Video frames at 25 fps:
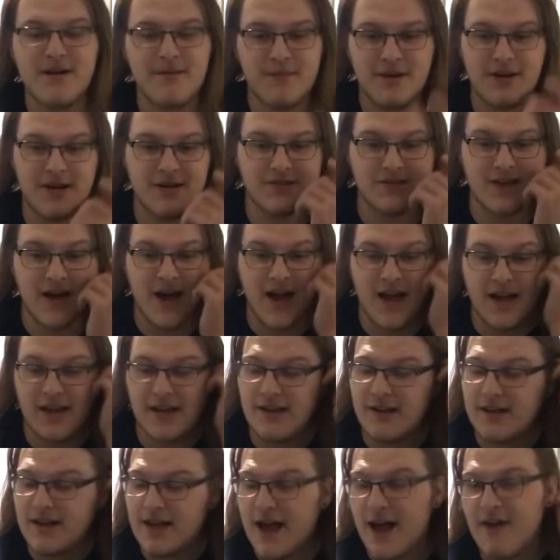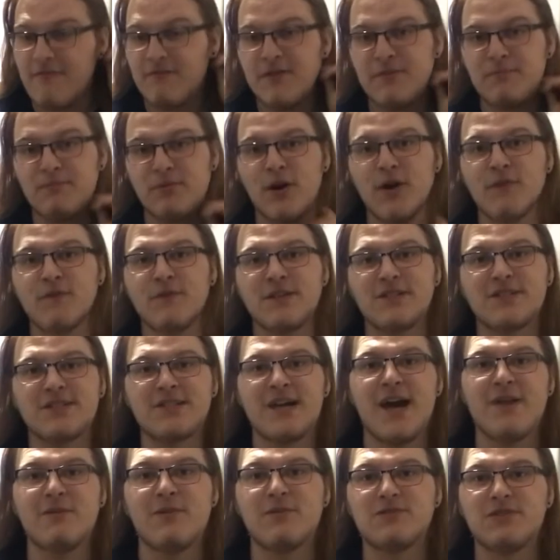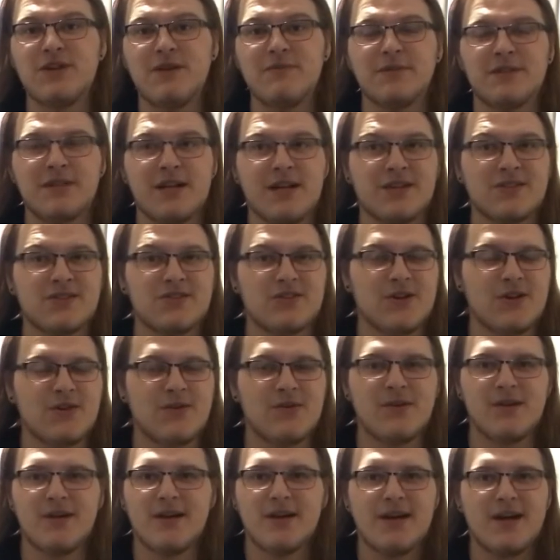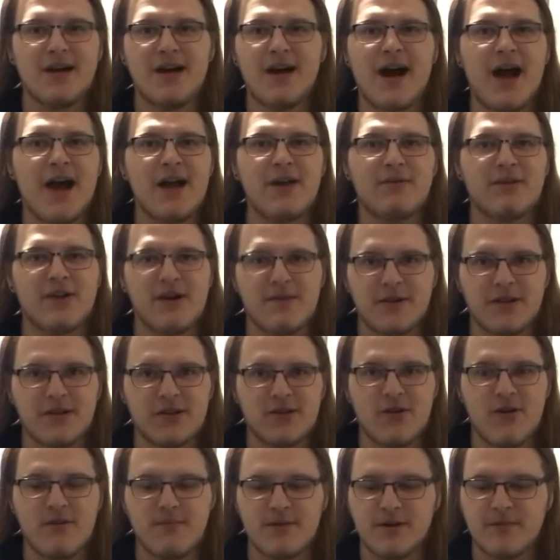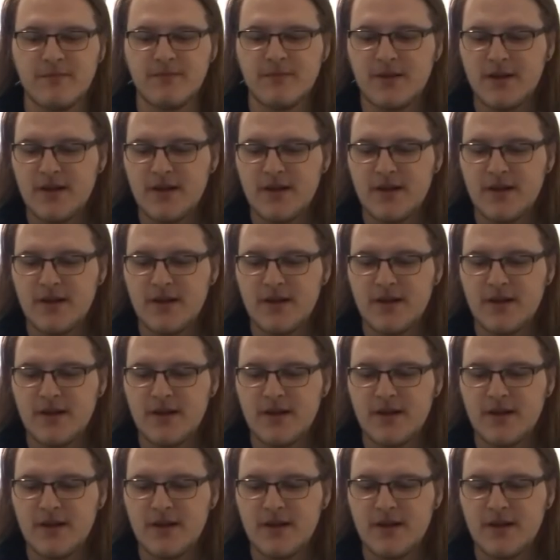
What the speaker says: because I literally have the perfect stat rolls and everything, so I don't care about the armor.